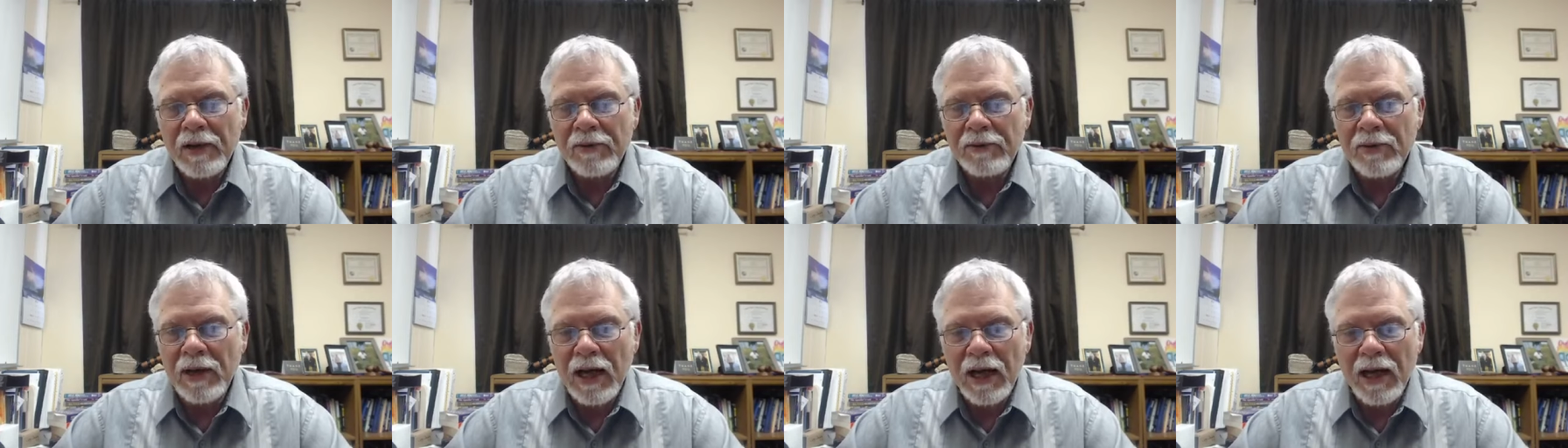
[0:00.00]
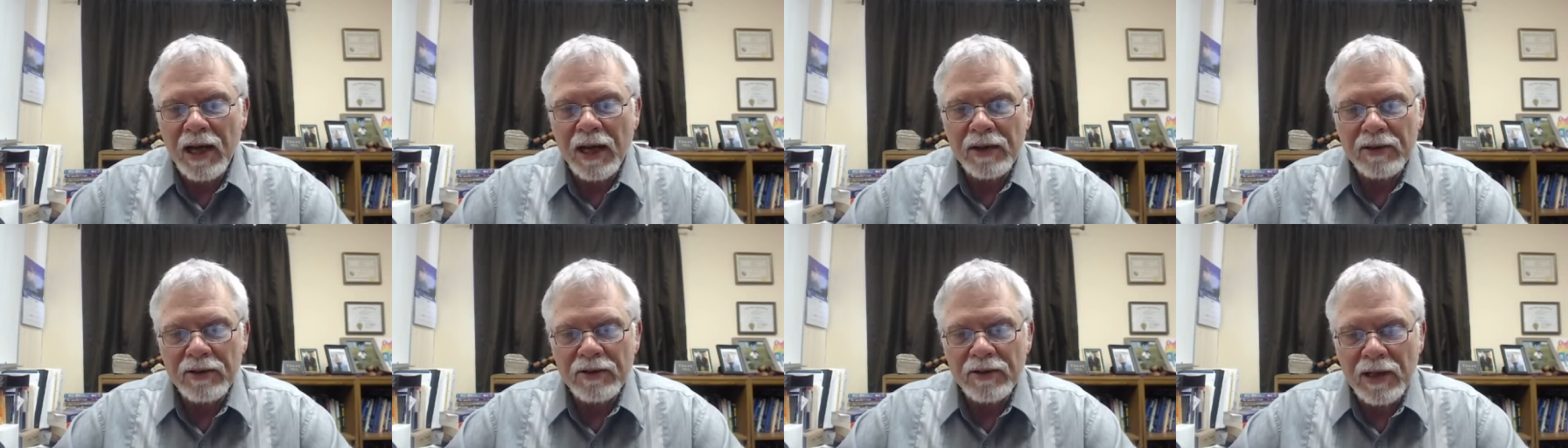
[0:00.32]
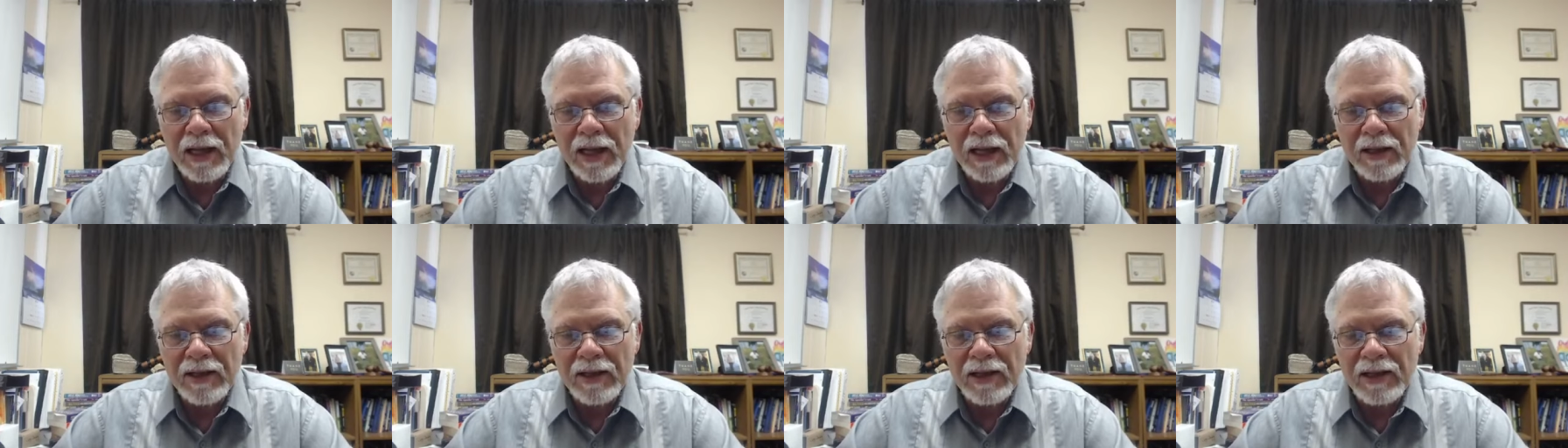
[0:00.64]
uh,
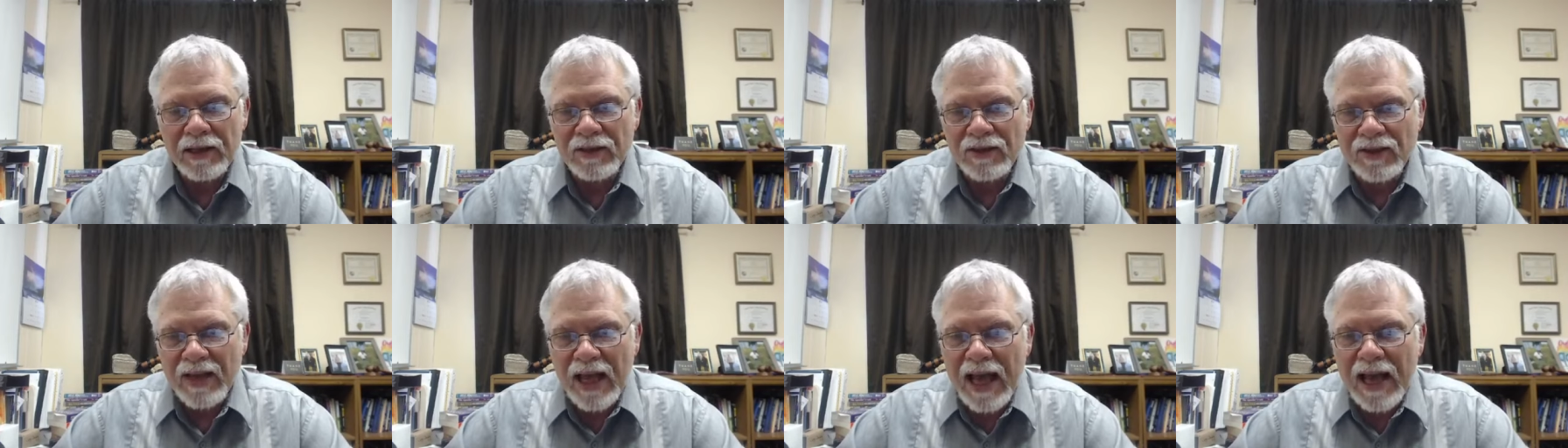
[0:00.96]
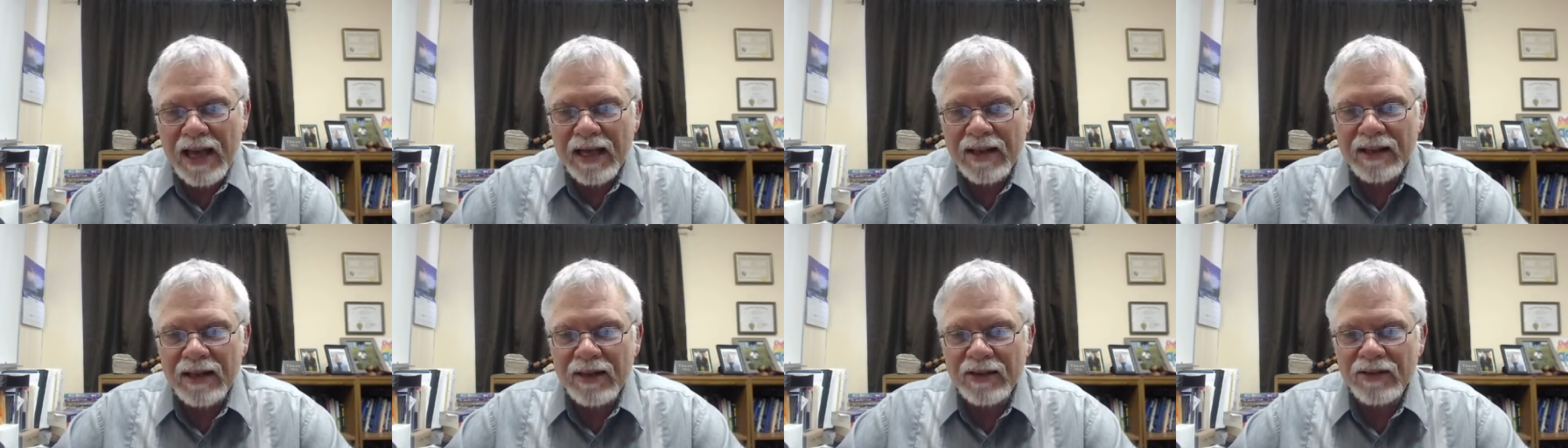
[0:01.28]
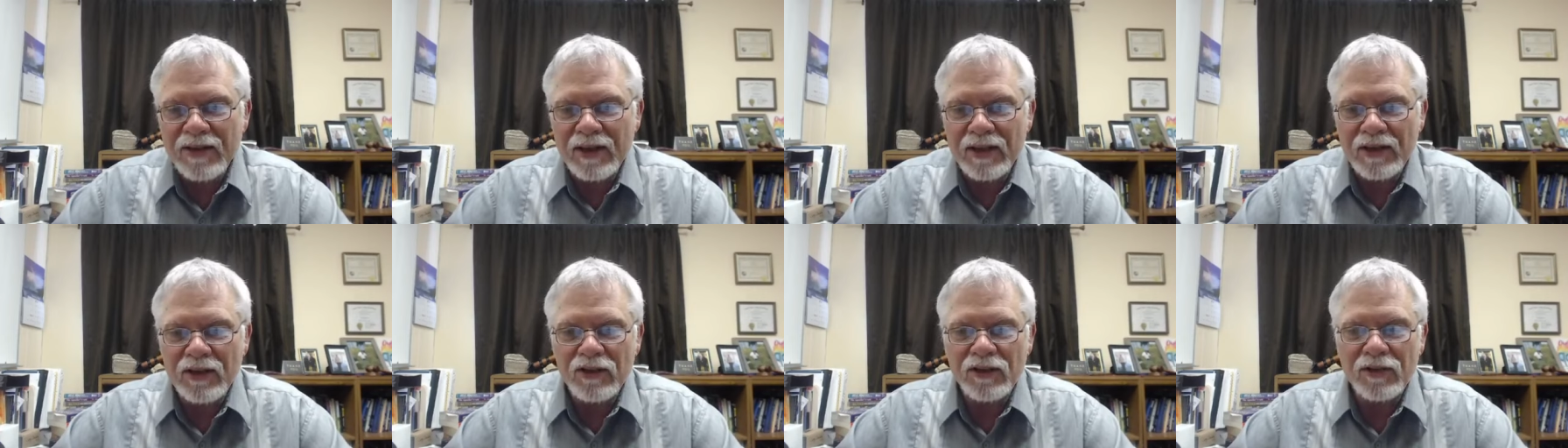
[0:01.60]
and exactness
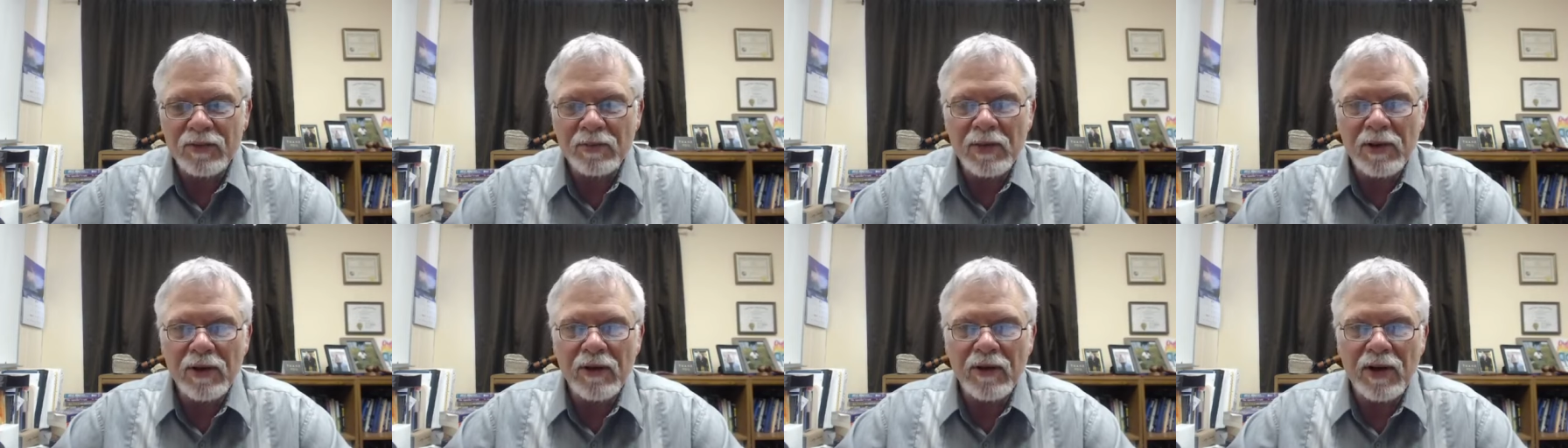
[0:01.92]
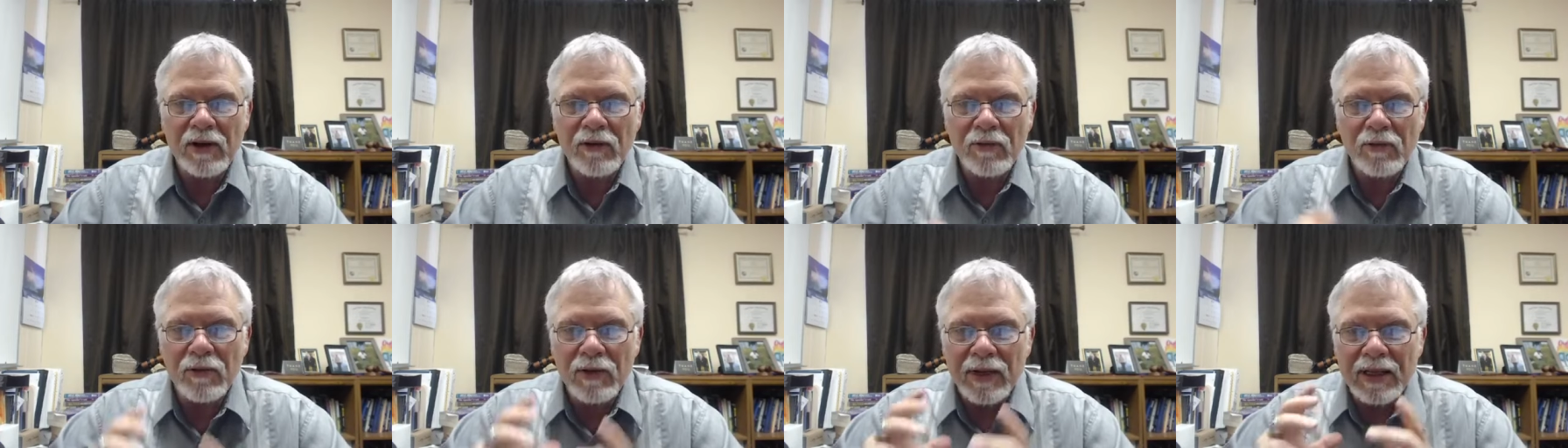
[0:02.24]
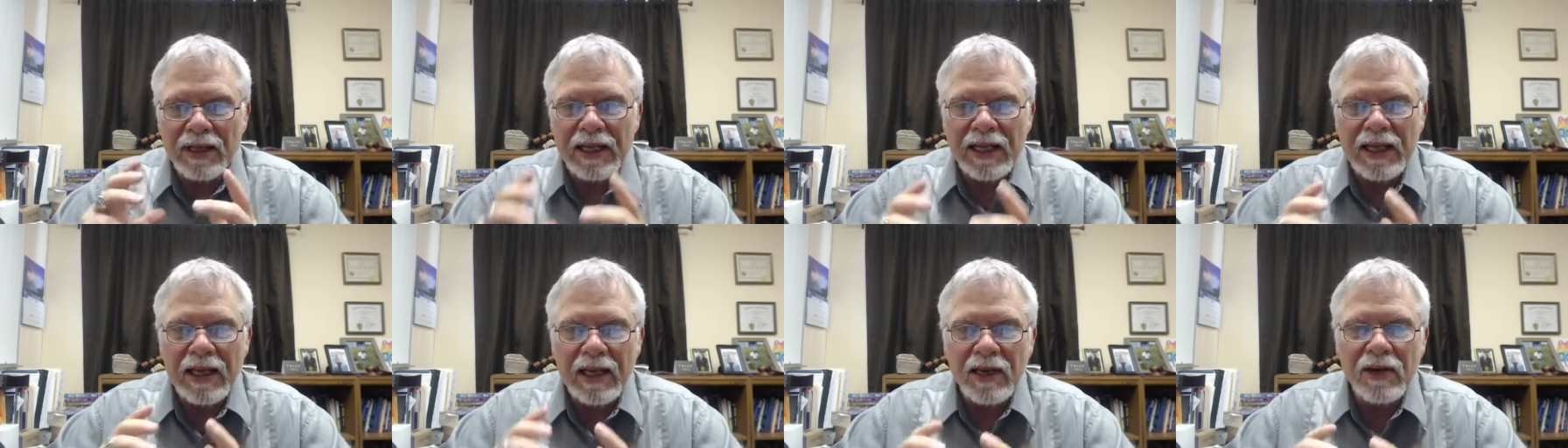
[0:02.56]
in the spirit of
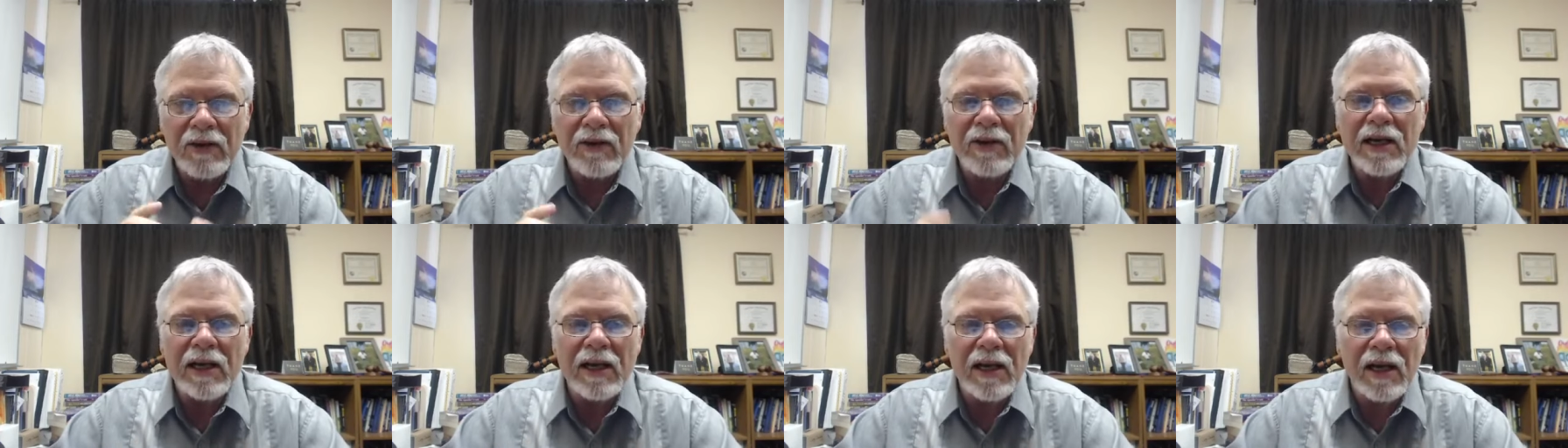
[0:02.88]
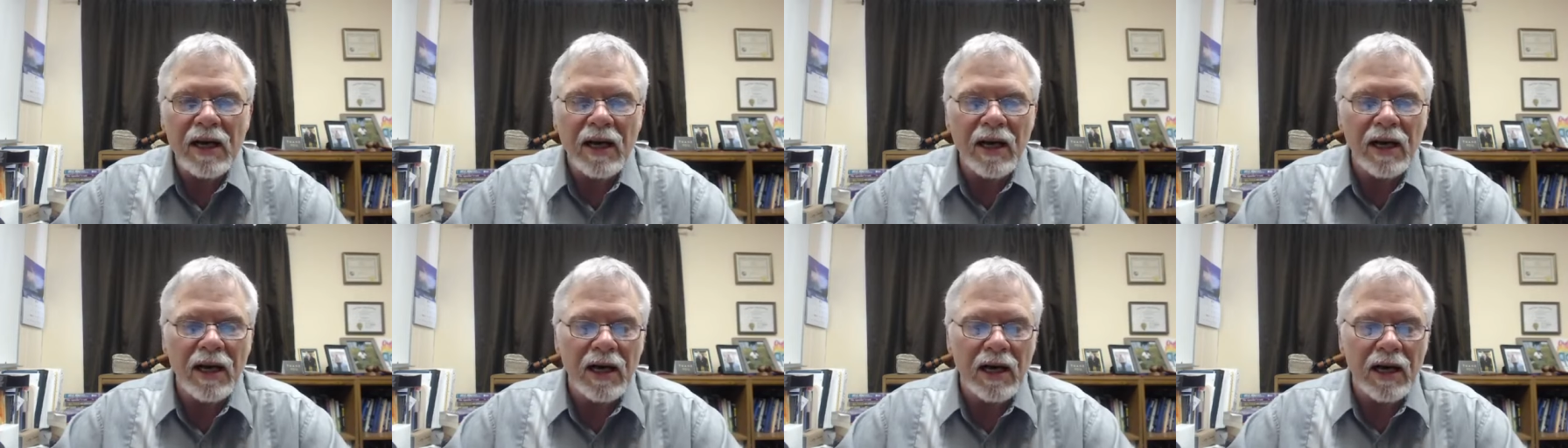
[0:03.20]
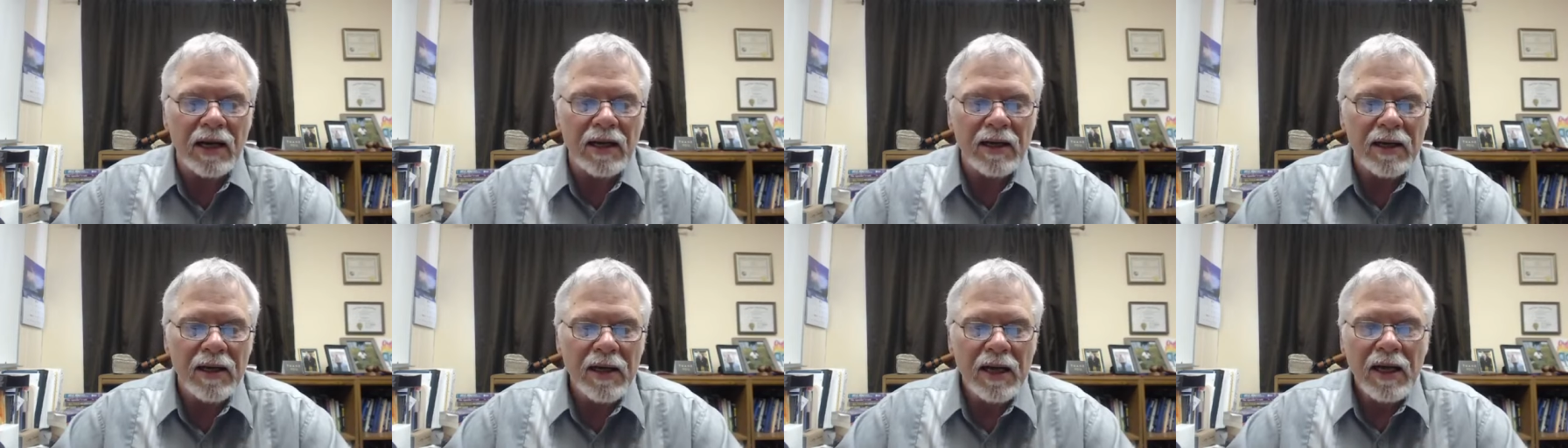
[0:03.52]
really hearing
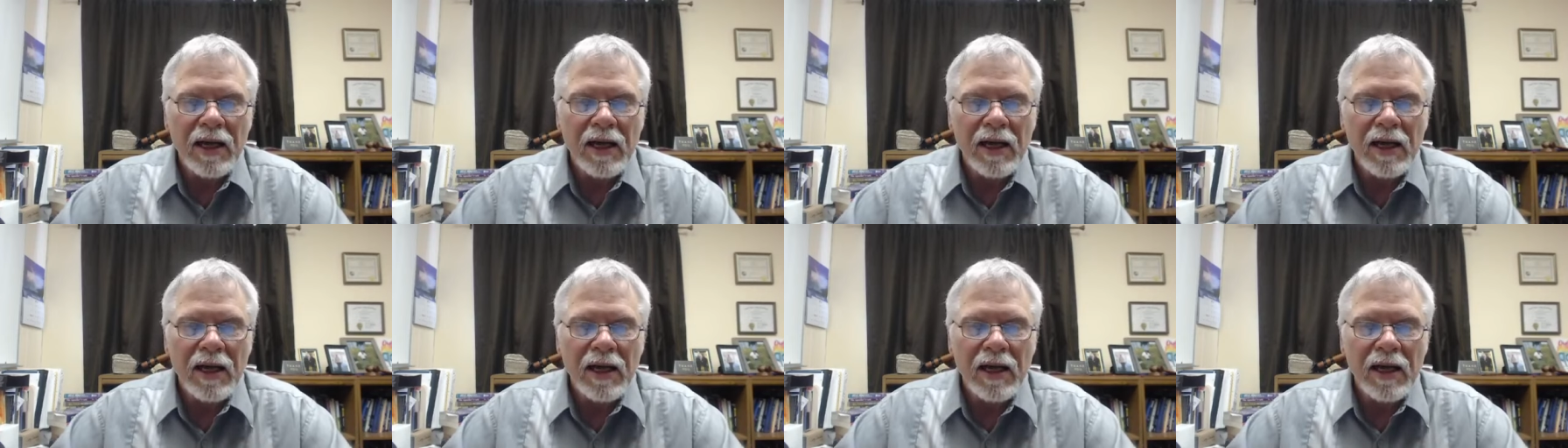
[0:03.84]
God